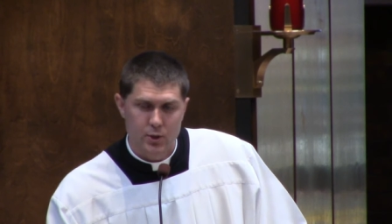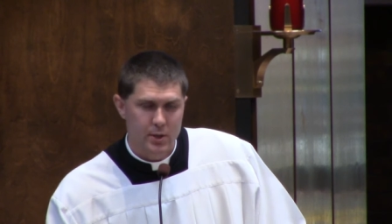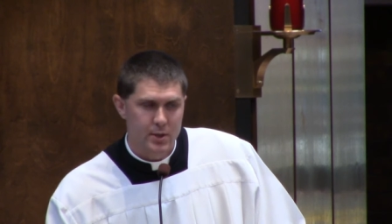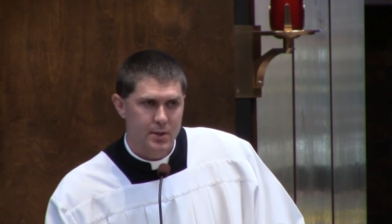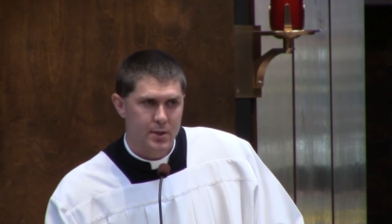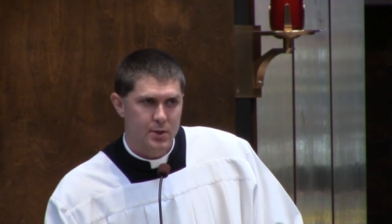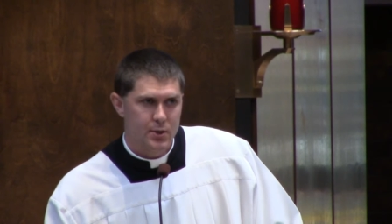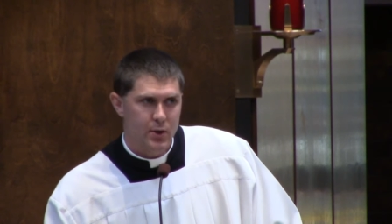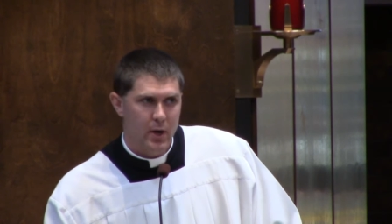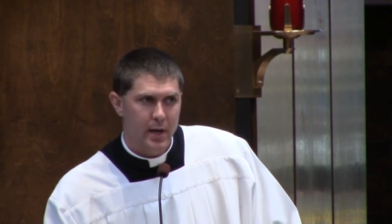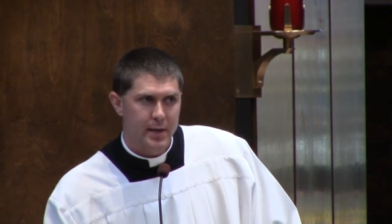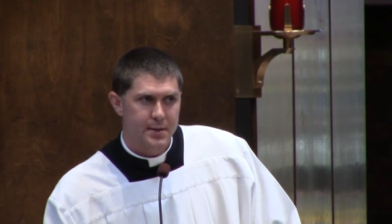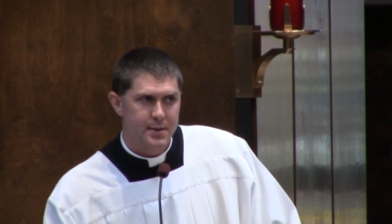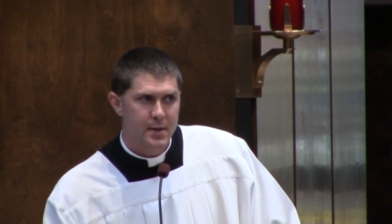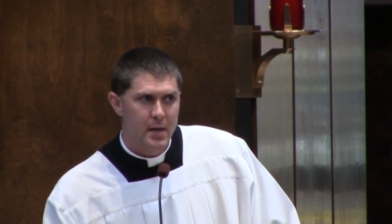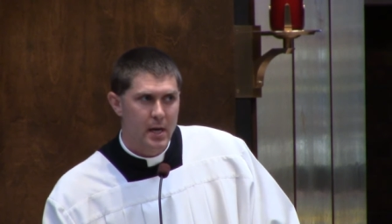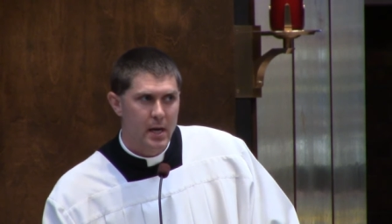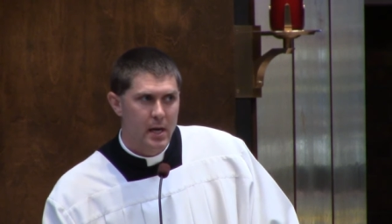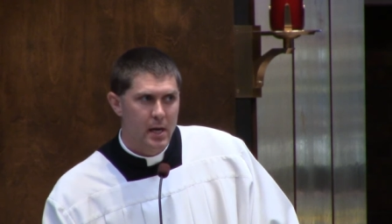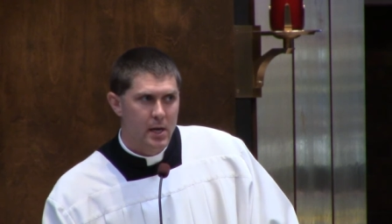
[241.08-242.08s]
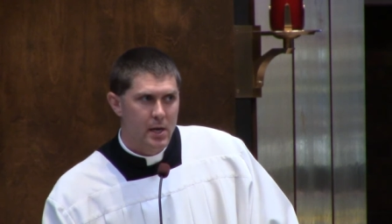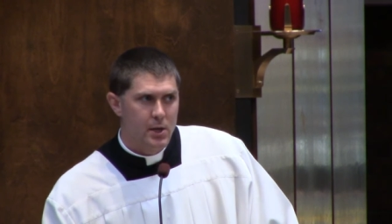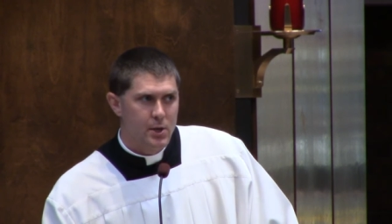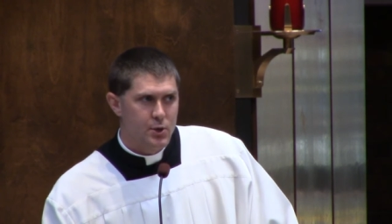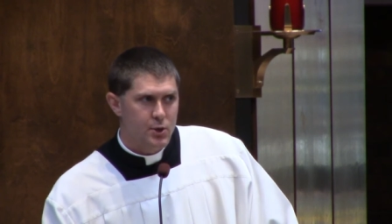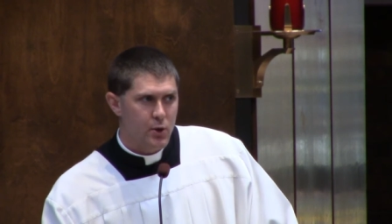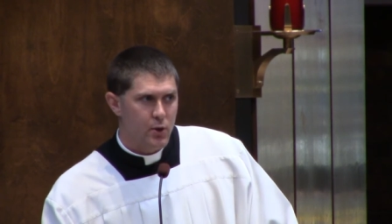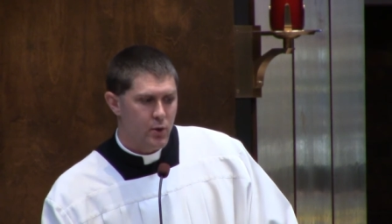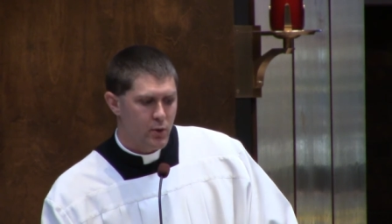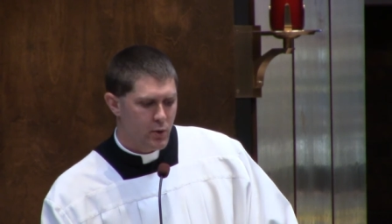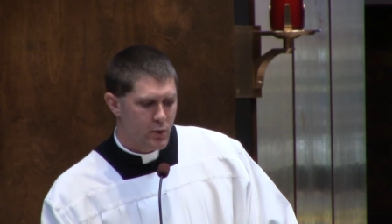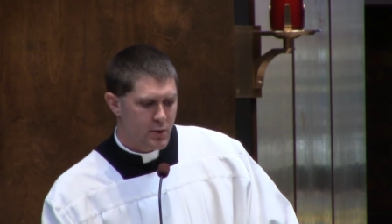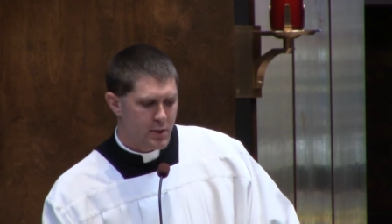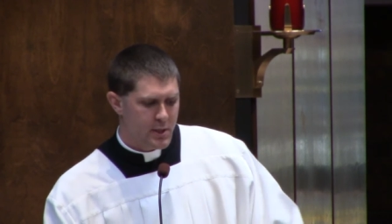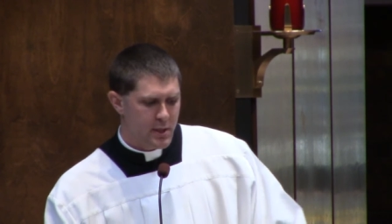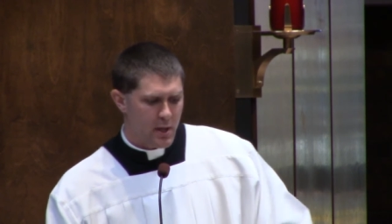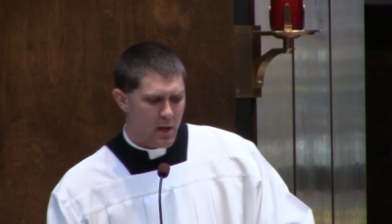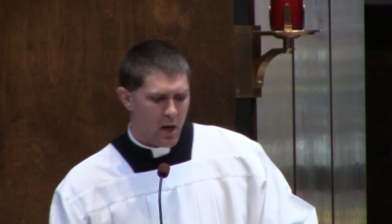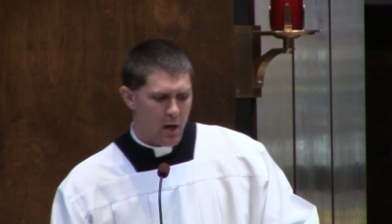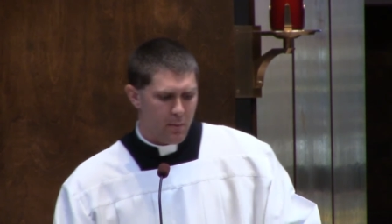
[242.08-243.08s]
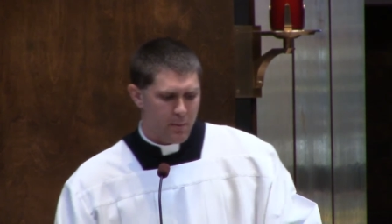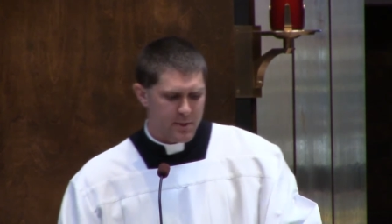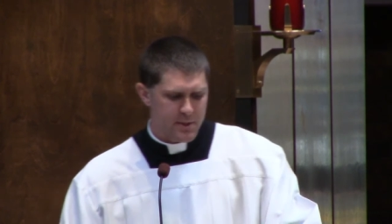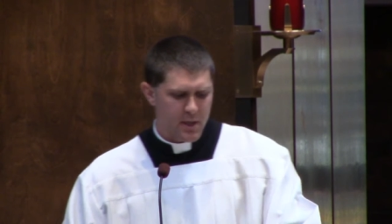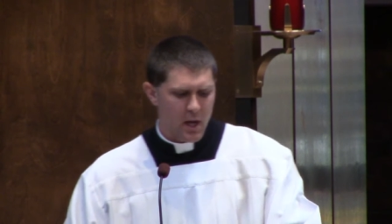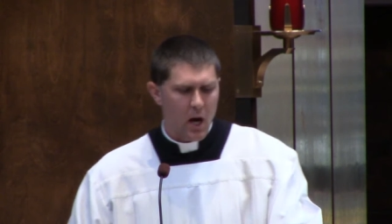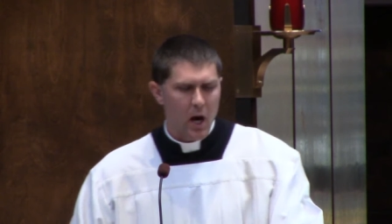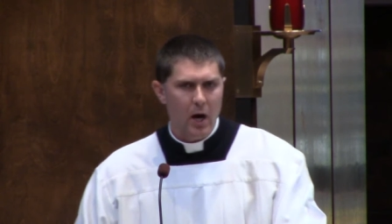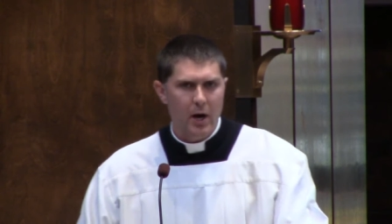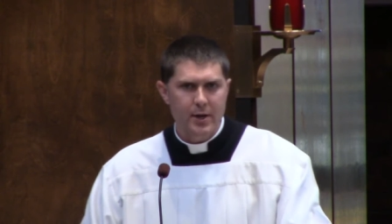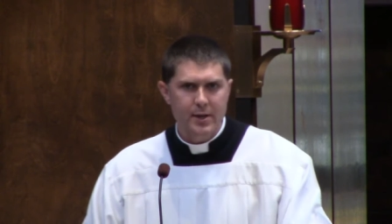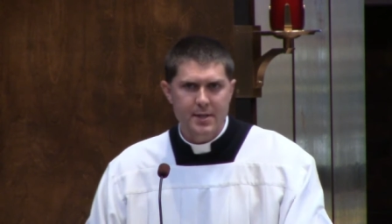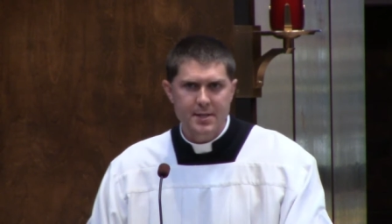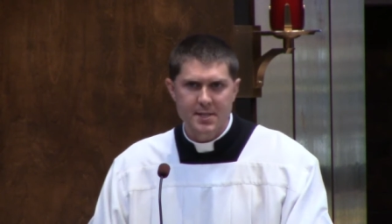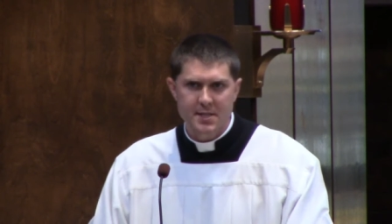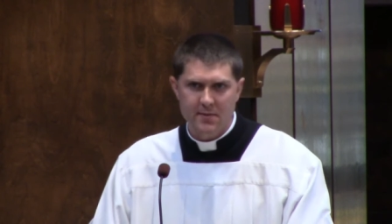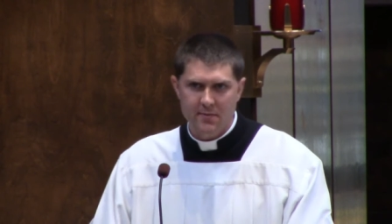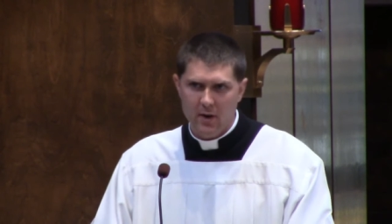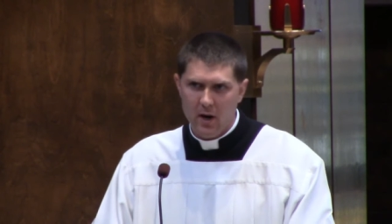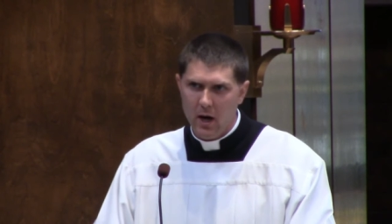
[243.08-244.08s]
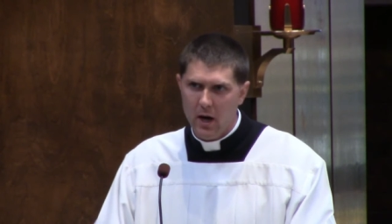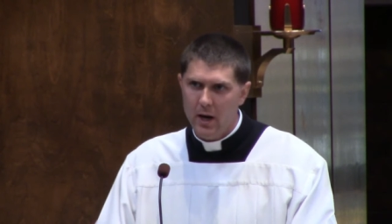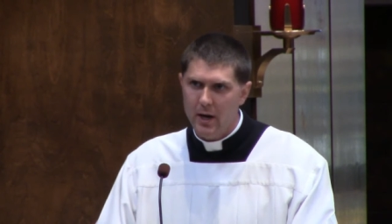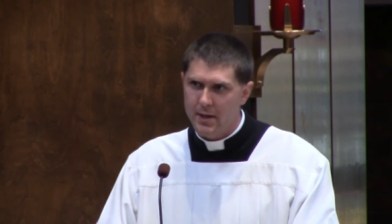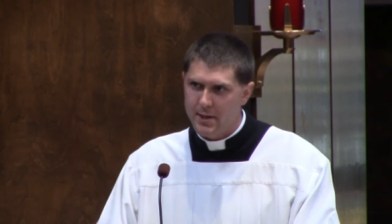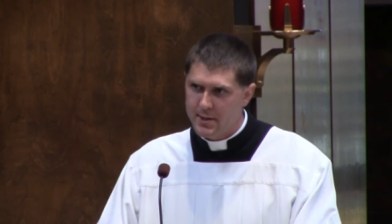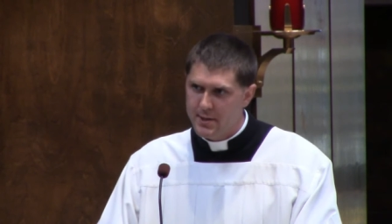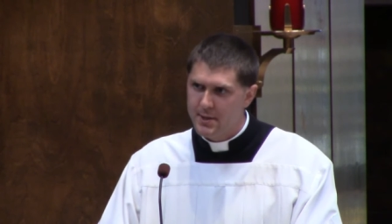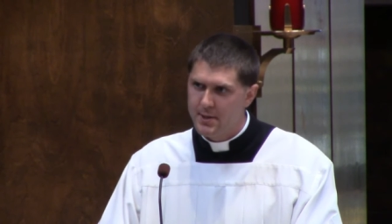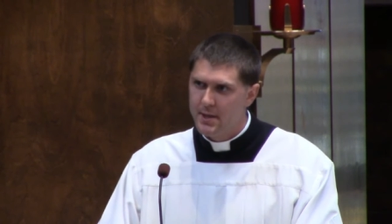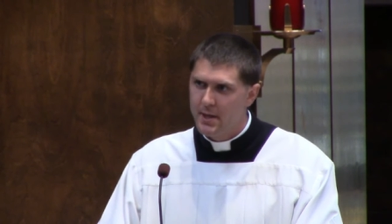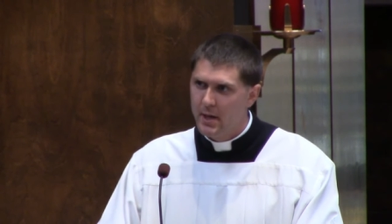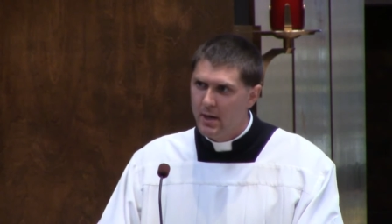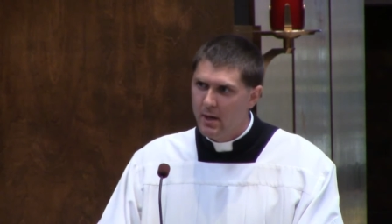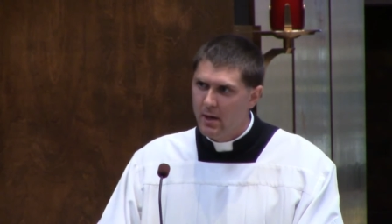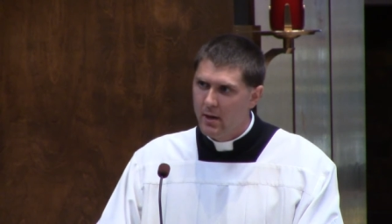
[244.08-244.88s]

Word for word: Jesus Christ. So you see almost a hardness of hearts